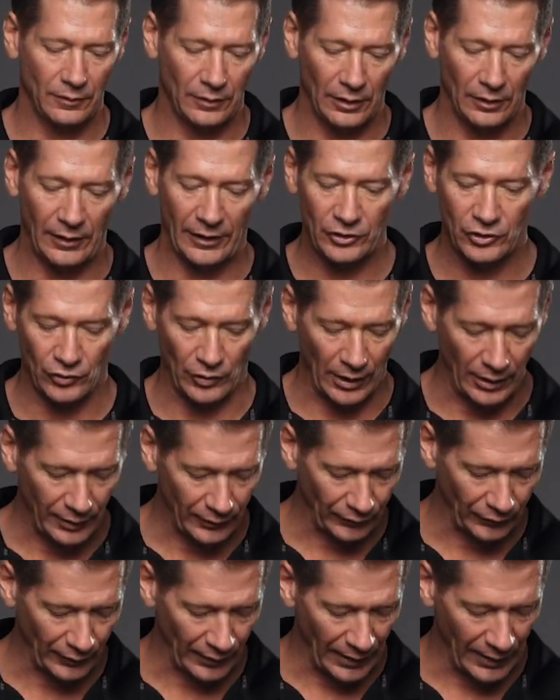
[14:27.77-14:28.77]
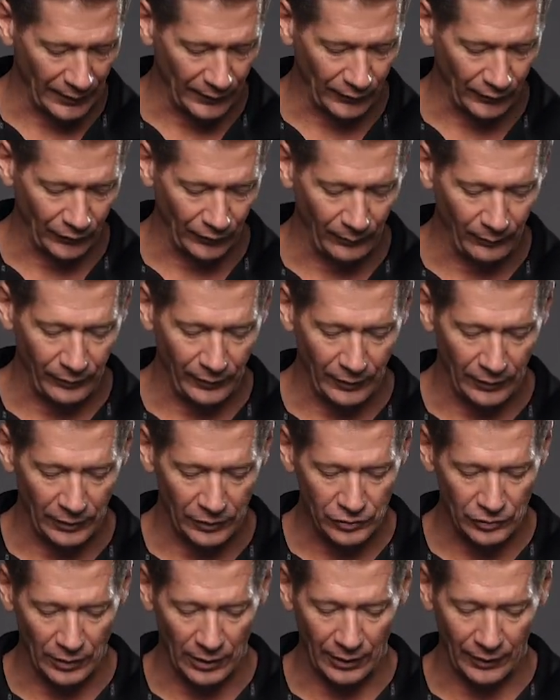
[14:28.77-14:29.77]
electronics and slip the
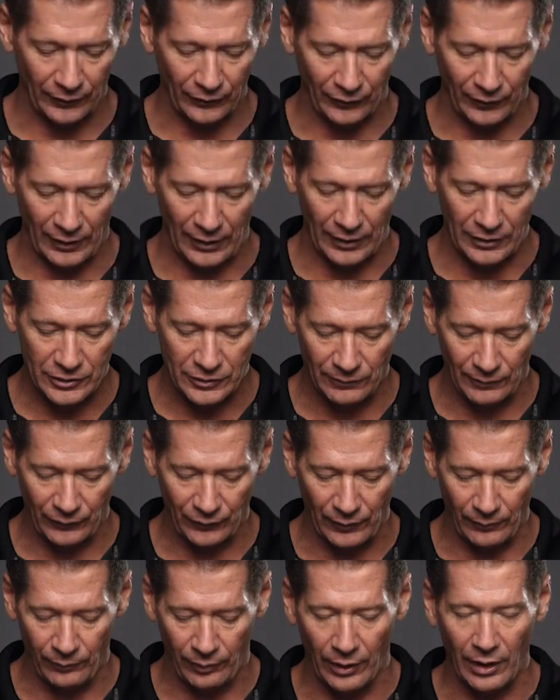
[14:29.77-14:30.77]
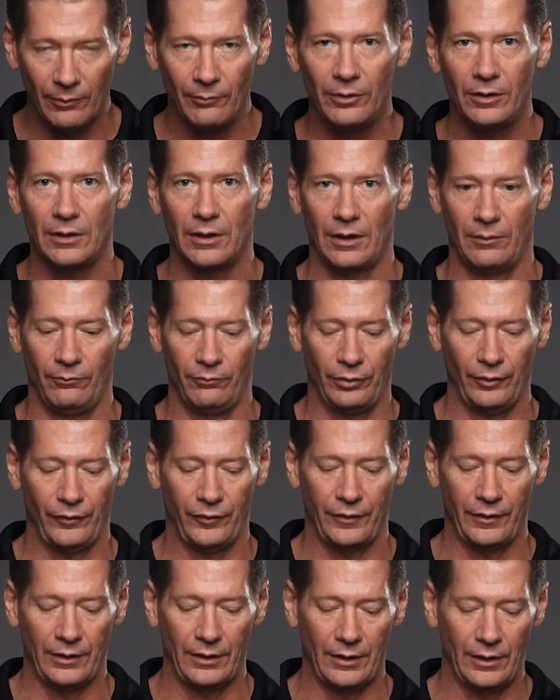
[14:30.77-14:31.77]
electronics into its compartment and
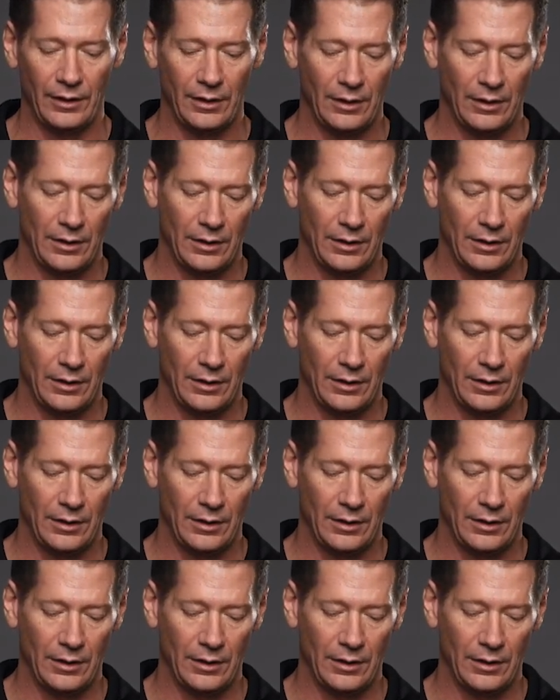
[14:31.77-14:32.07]
put the